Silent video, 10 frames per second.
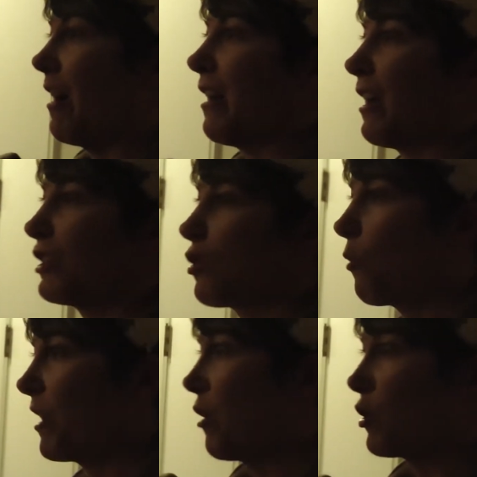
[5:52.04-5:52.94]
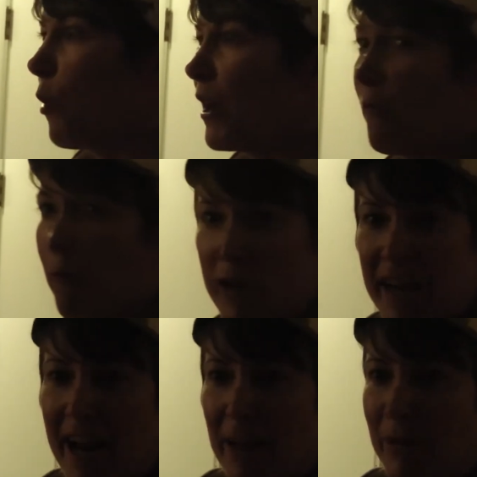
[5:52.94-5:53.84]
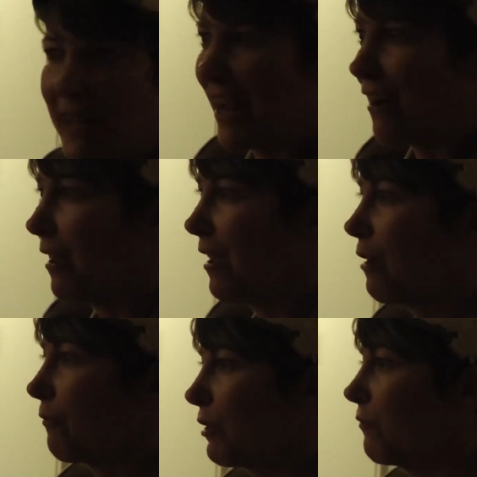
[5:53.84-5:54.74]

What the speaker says: on a you know, 2049 plan for